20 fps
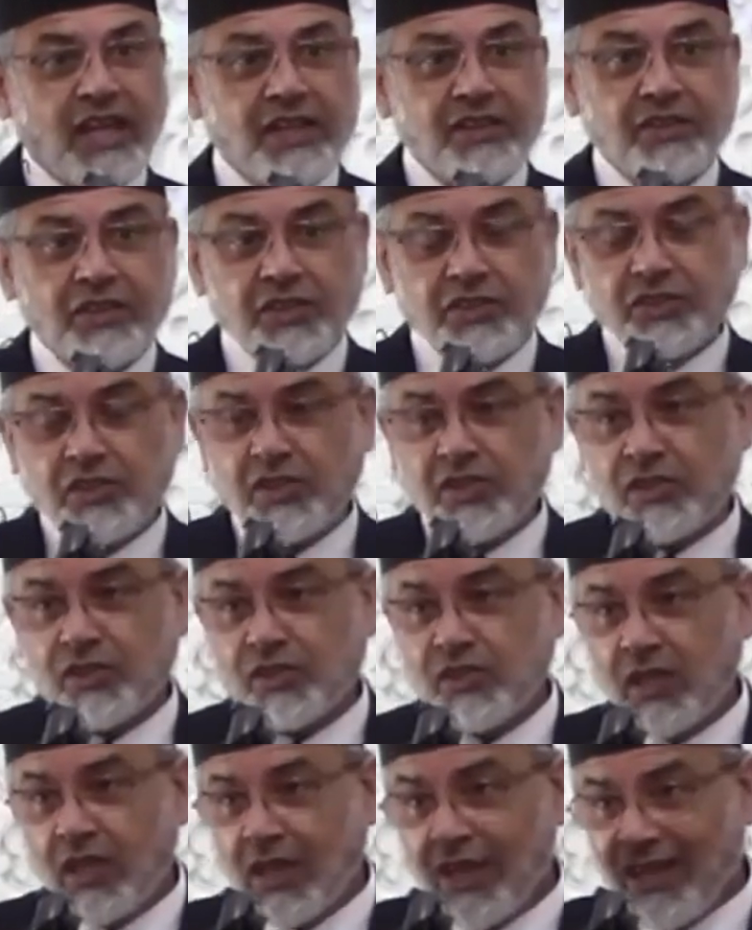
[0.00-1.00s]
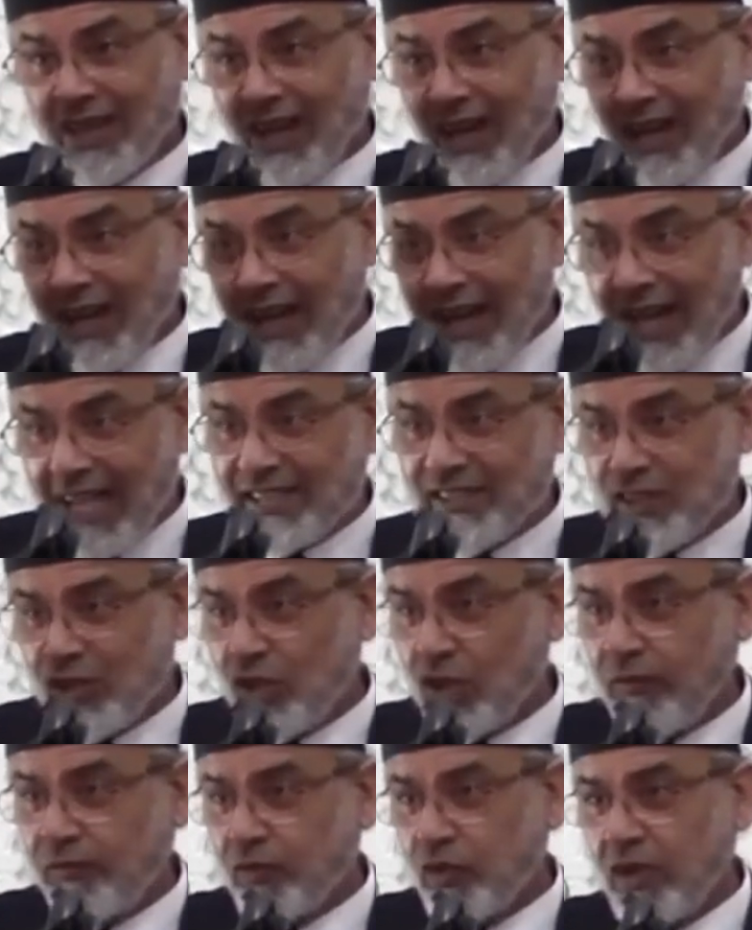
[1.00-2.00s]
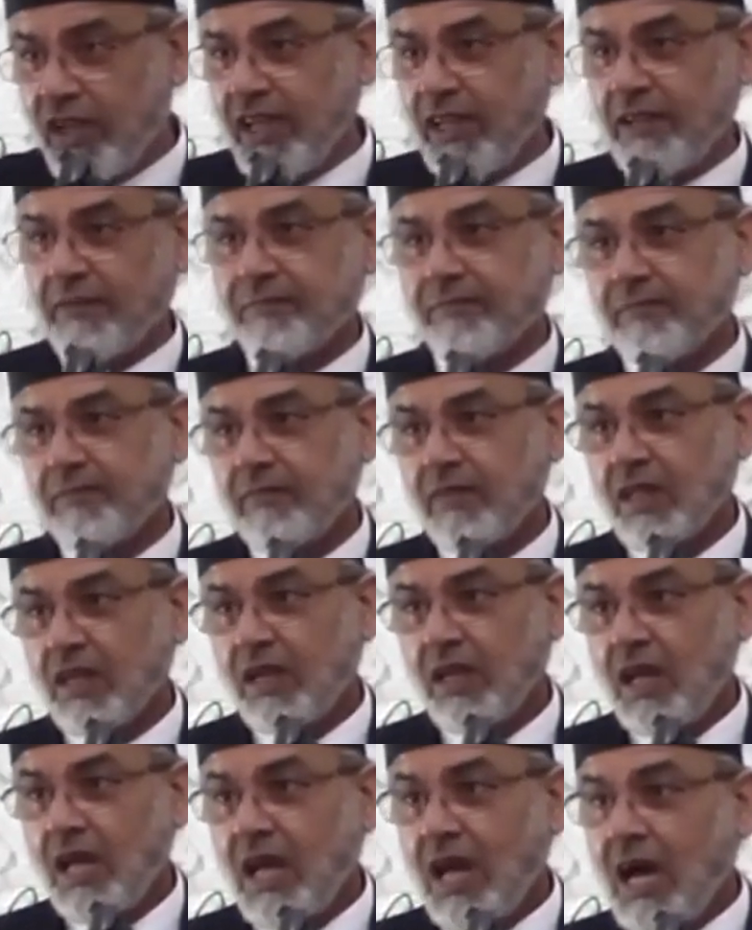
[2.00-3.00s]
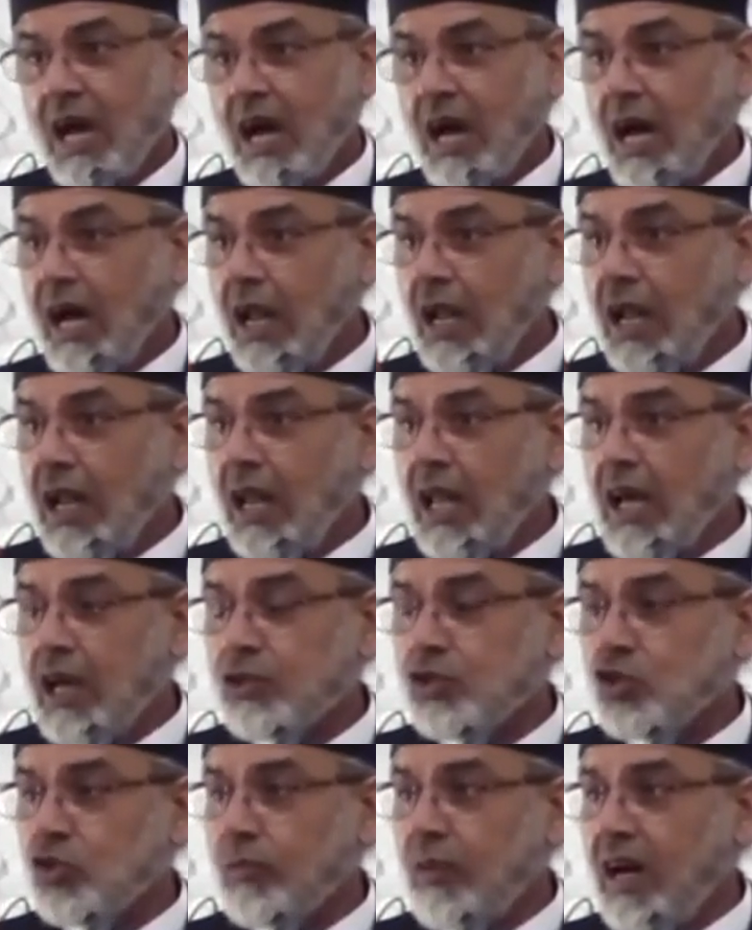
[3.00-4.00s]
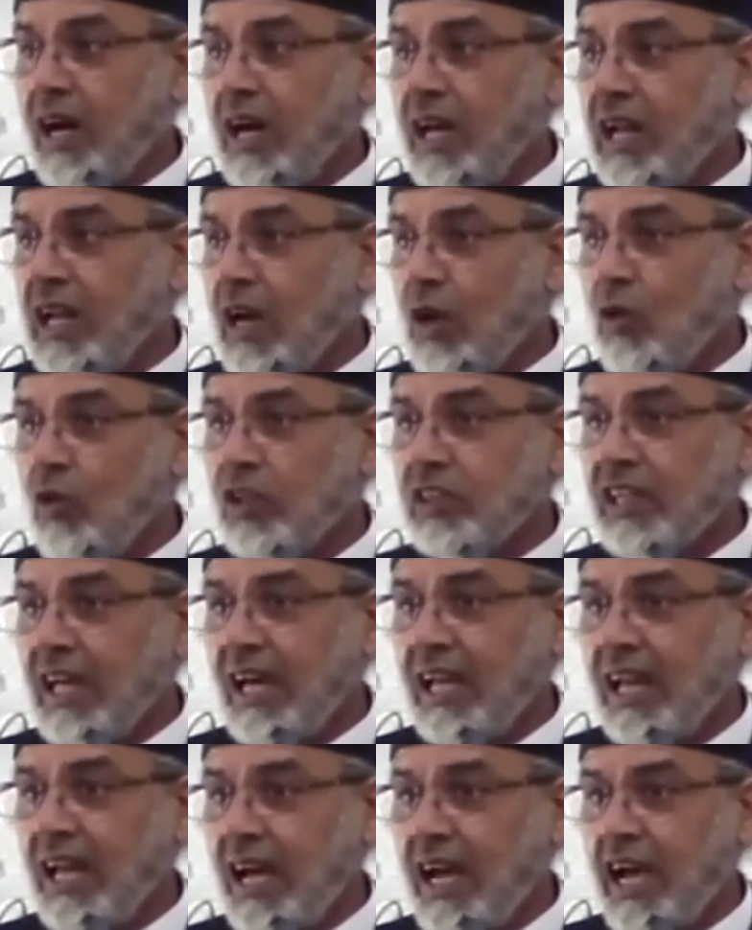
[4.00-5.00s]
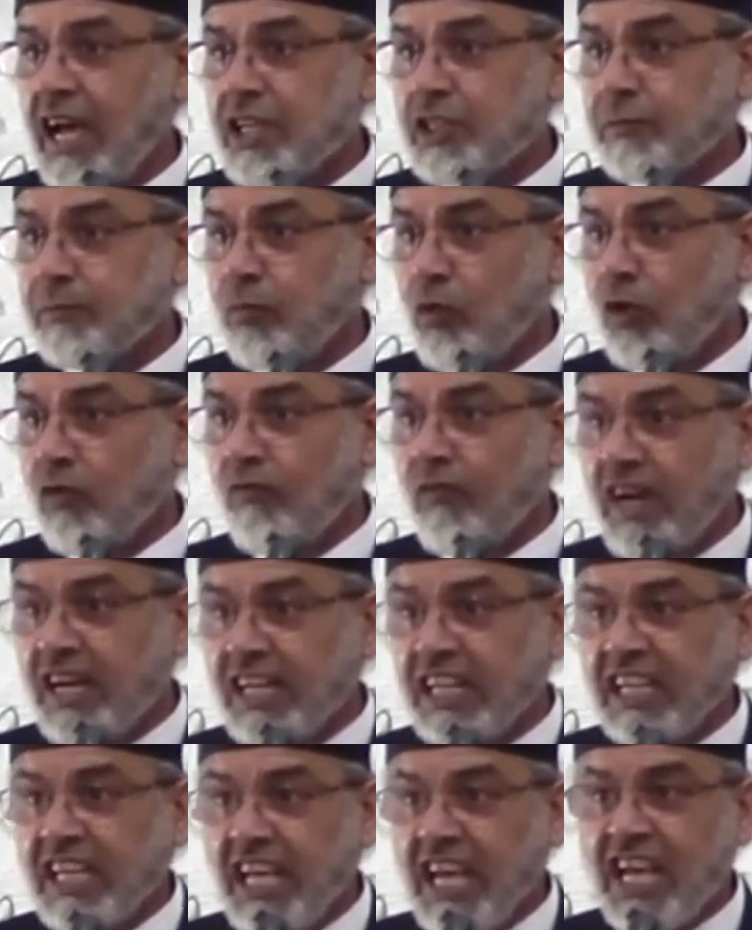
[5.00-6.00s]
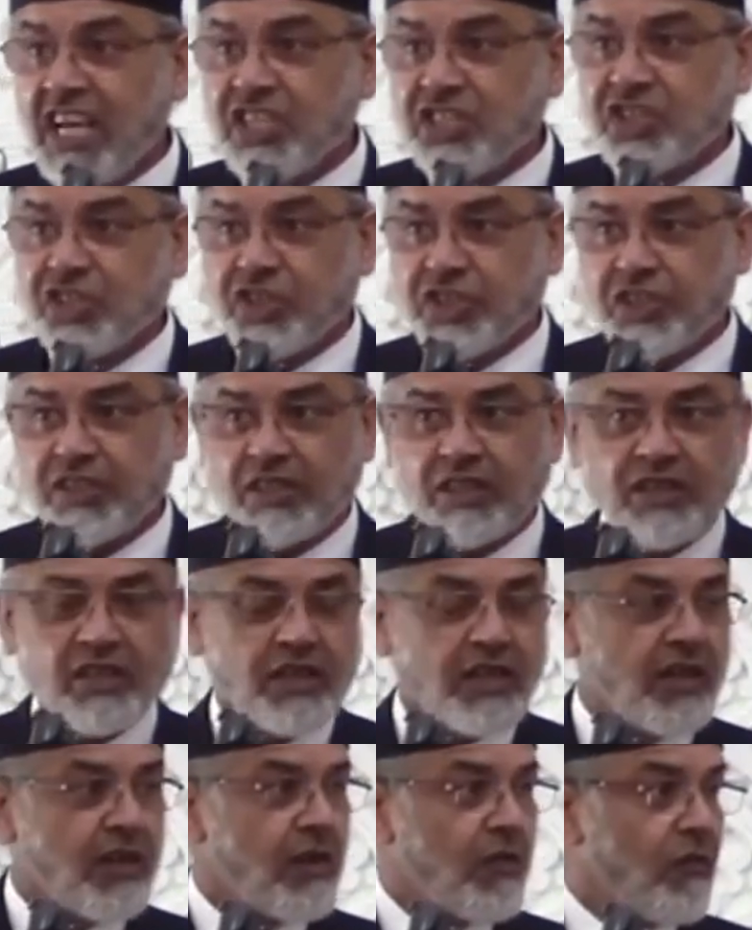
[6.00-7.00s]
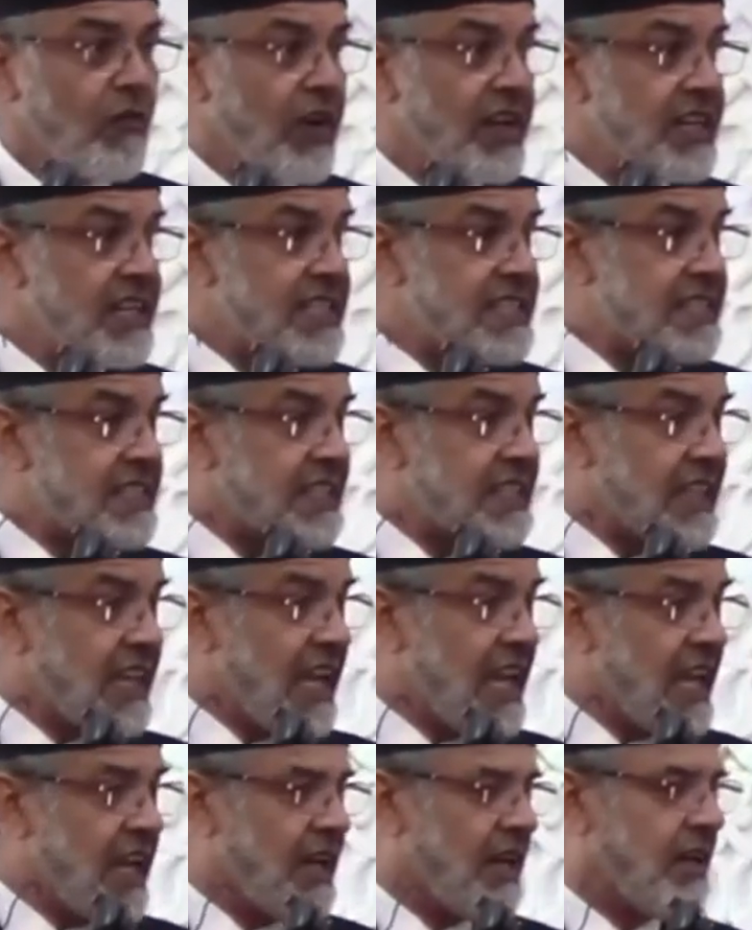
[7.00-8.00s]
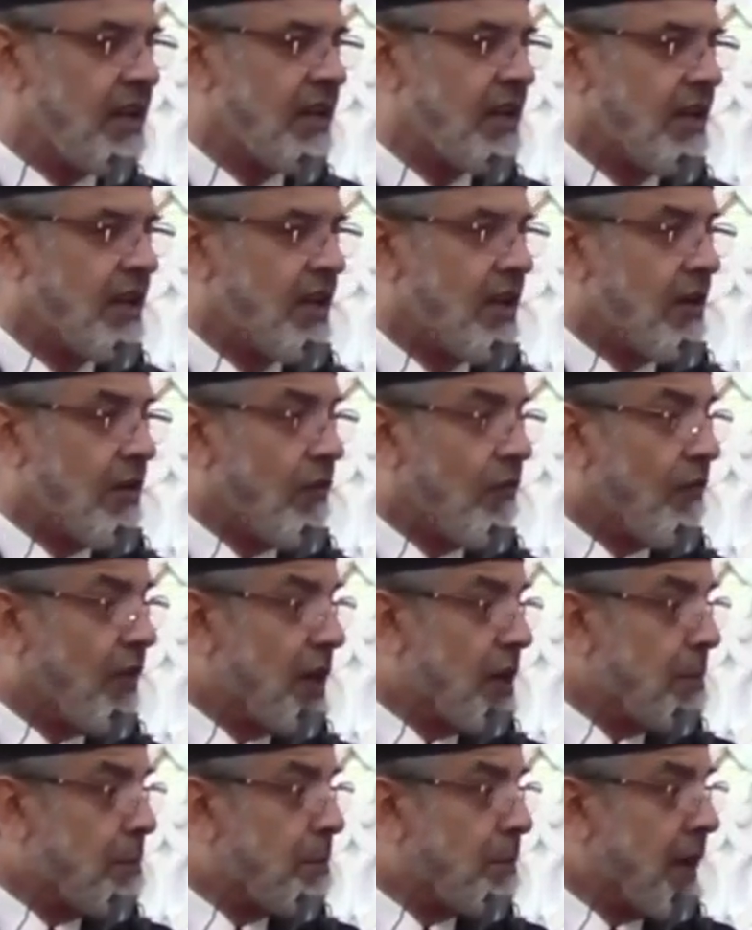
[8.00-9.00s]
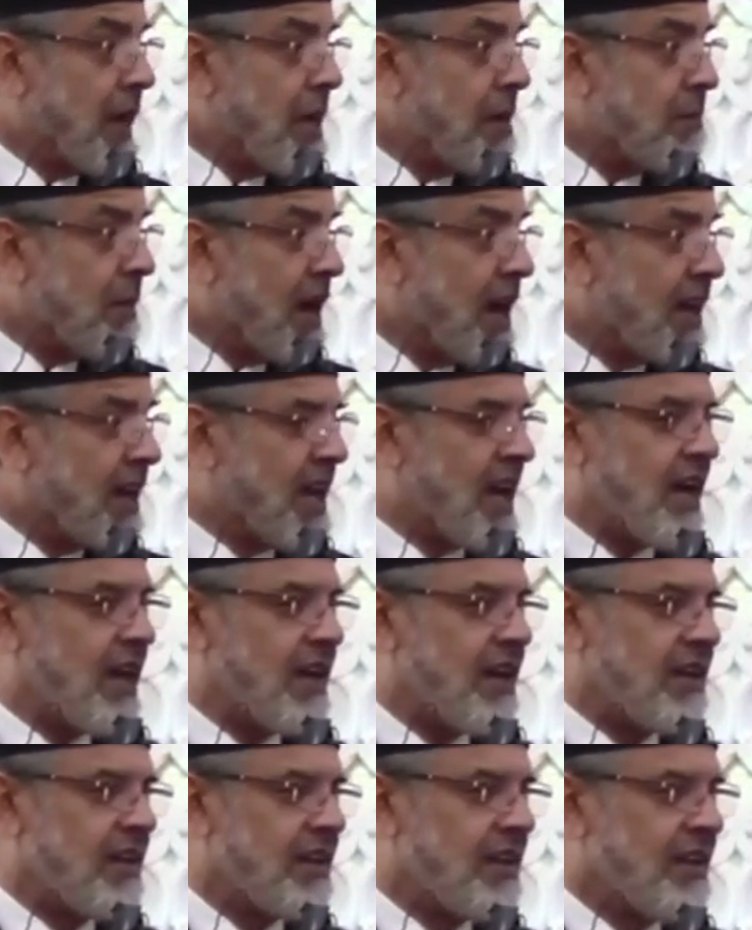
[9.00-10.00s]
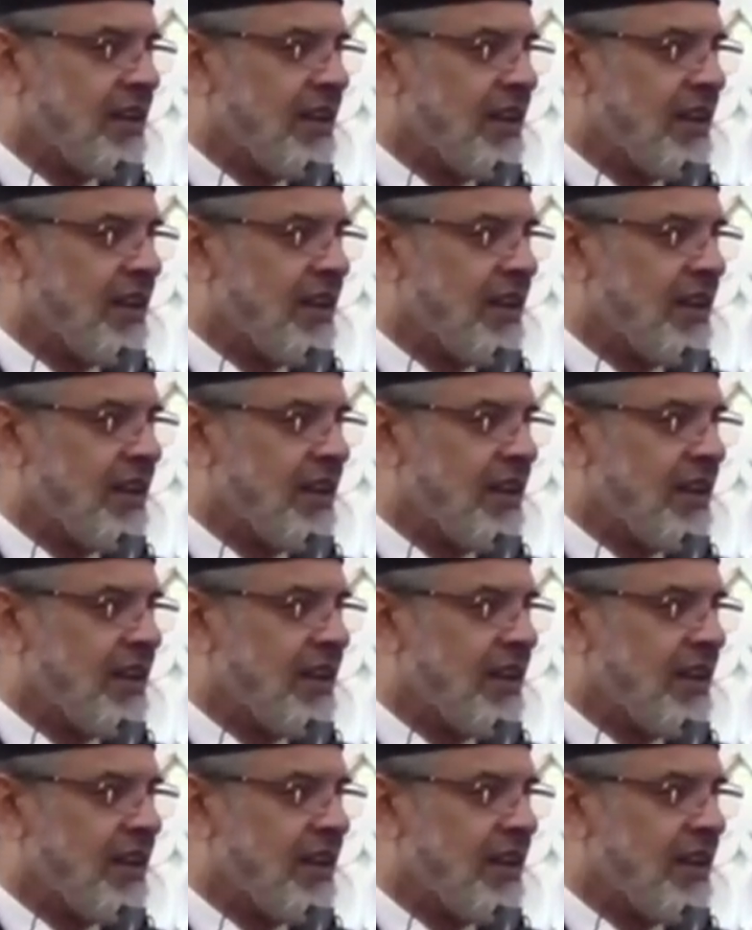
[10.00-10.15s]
and this is a lesson of today. Allah subhanahu wa ta'ala has put one gauge, one scale, one paimana